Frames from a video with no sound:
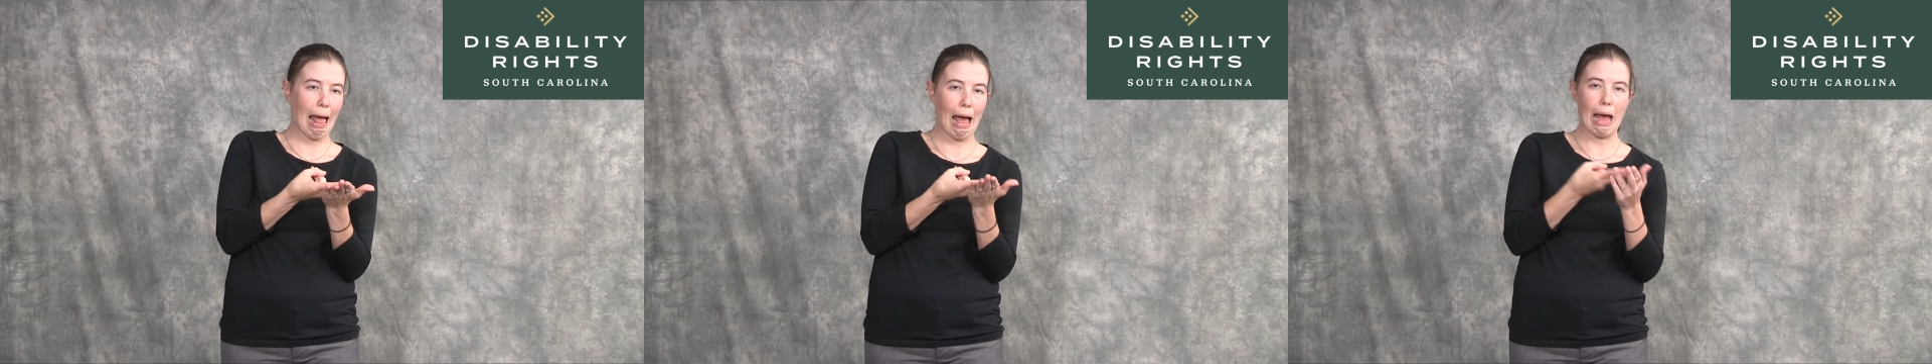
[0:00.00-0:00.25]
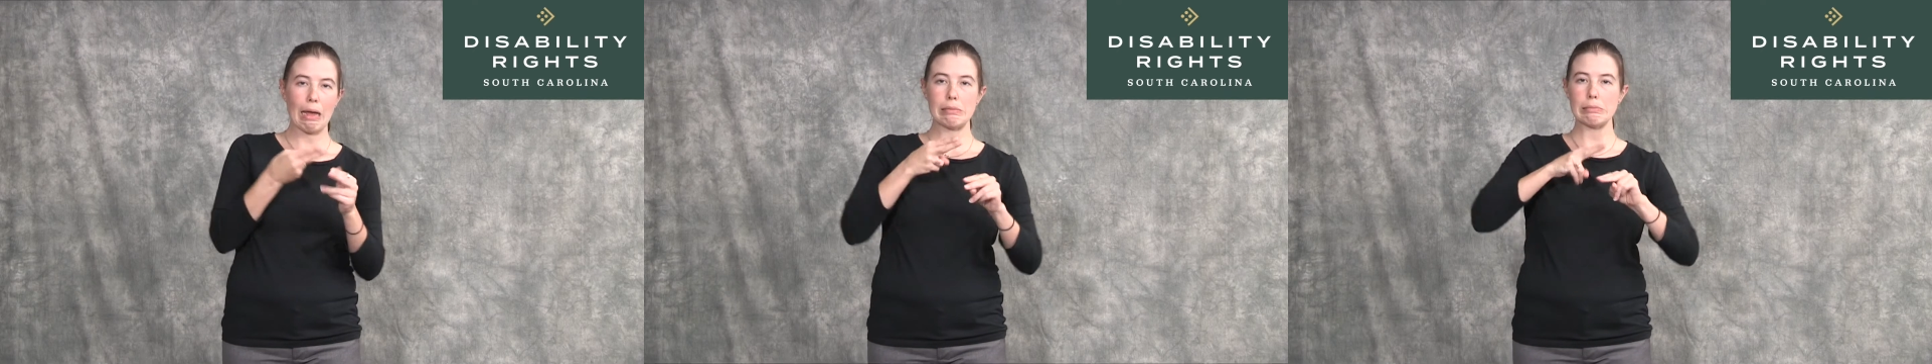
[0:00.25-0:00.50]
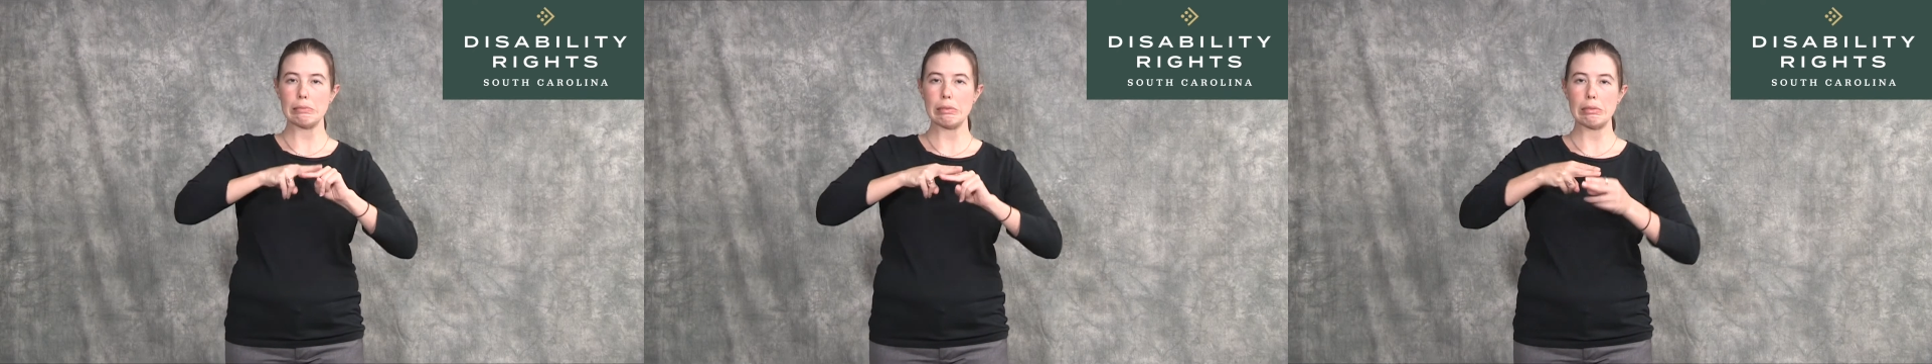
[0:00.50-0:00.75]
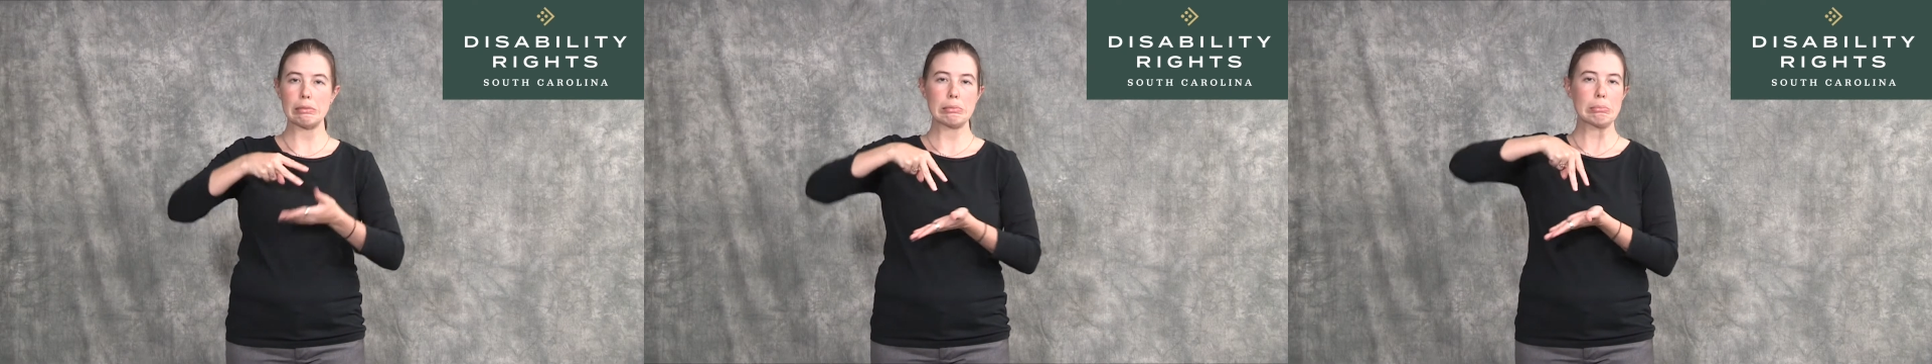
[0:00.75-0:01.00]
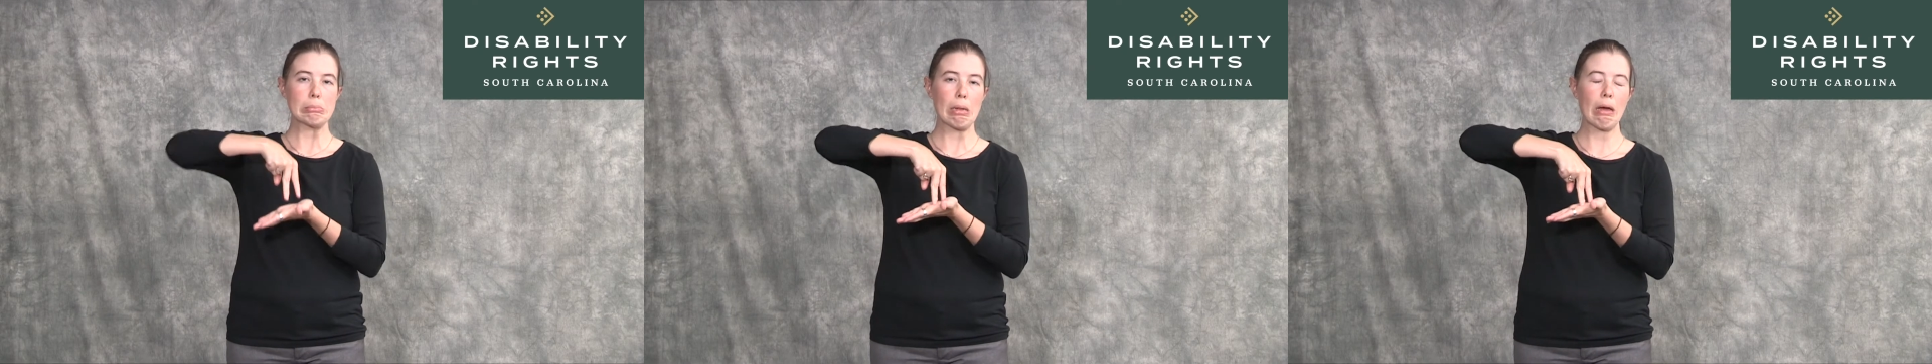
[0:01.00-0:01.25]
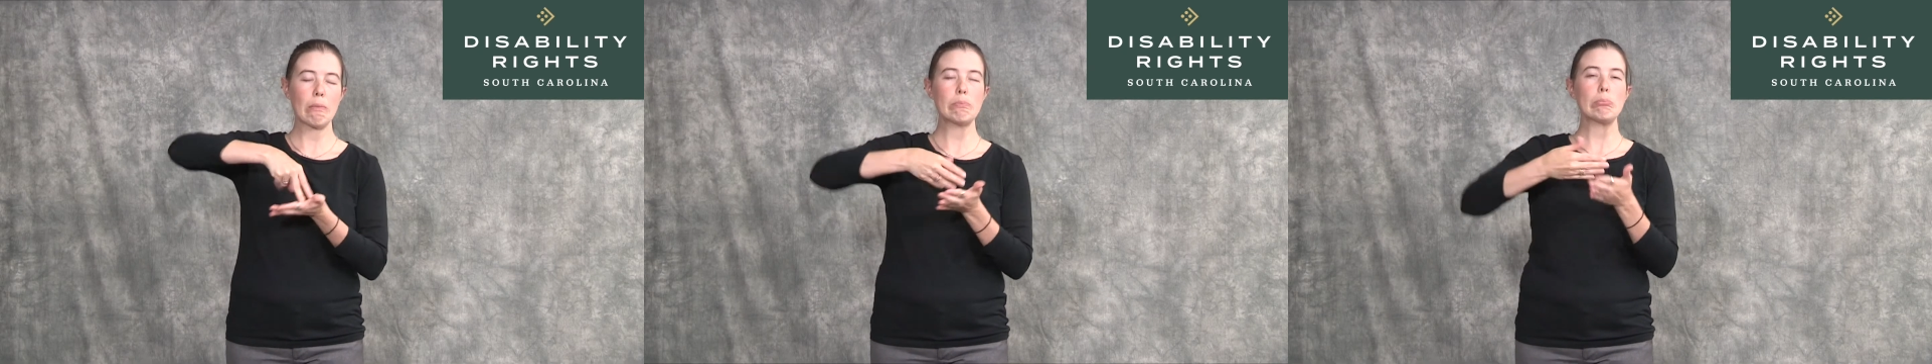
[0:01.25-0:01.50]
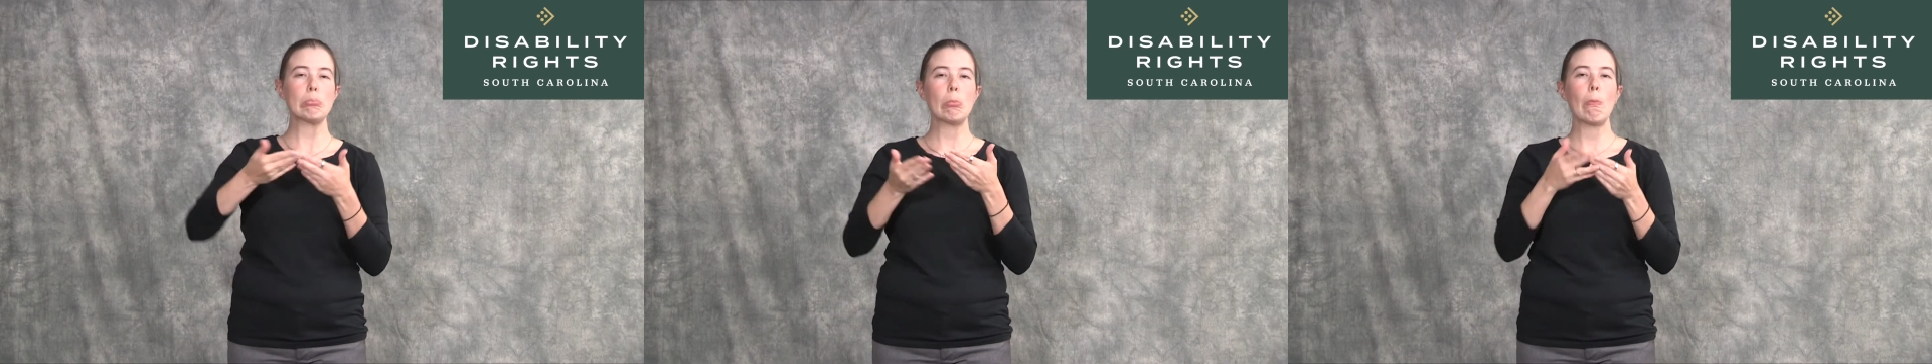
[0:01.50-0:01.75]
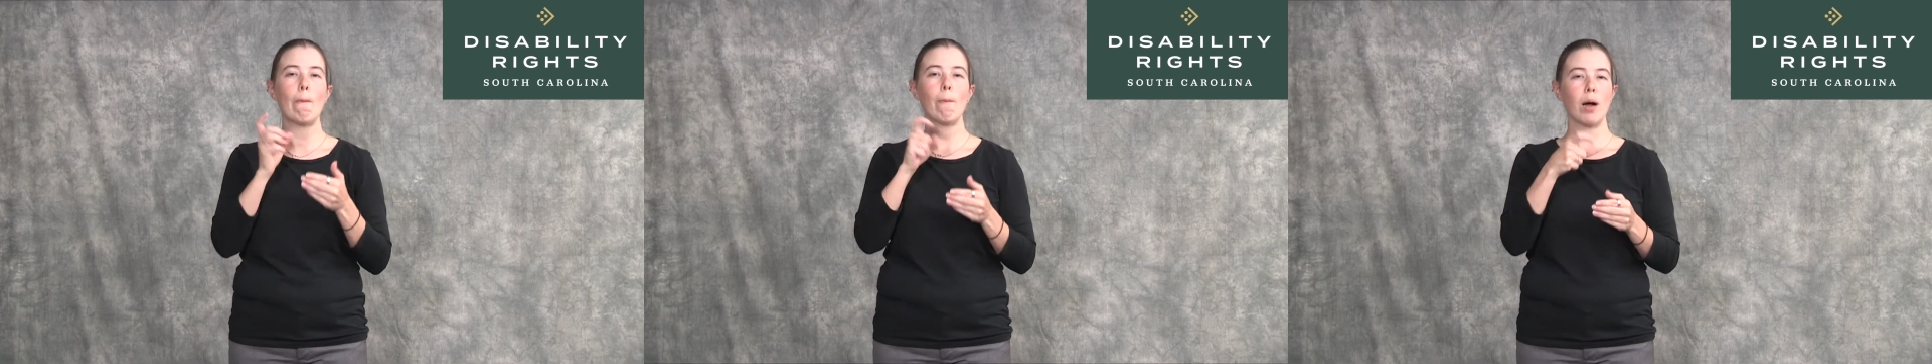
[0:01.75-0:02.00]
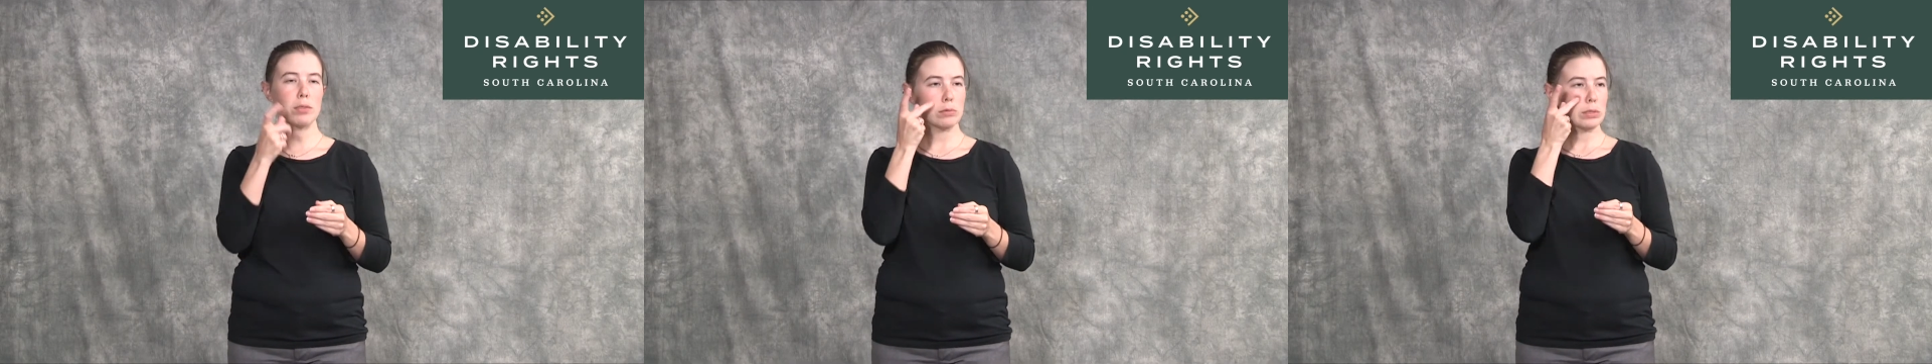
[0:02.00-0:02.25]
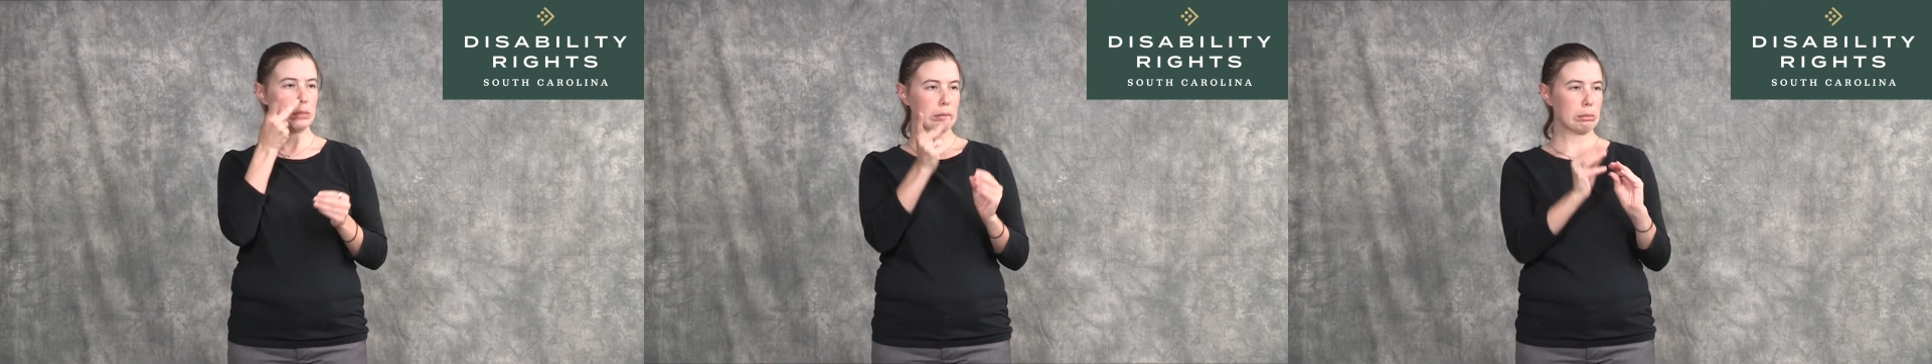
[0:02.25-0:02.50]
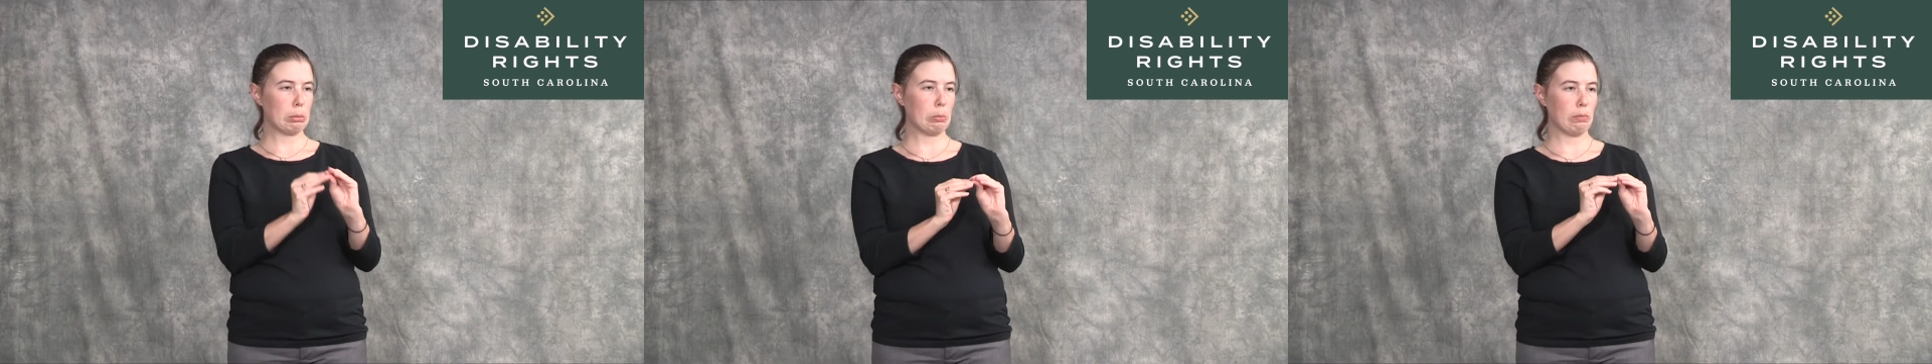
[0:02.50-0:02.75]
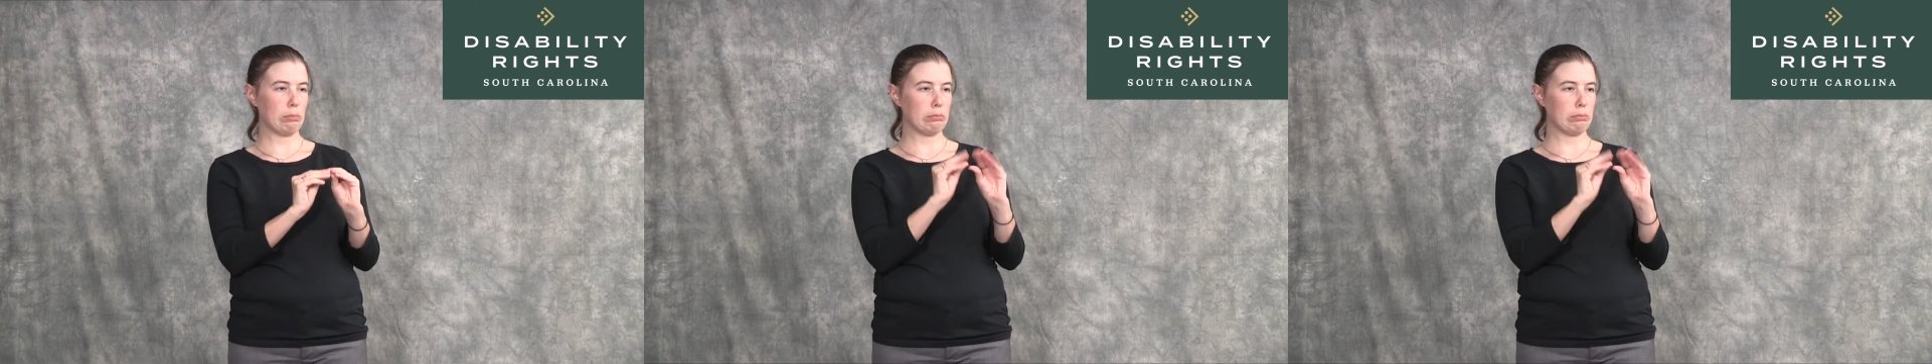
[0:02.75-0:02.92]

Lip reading: regardless of what position you are in.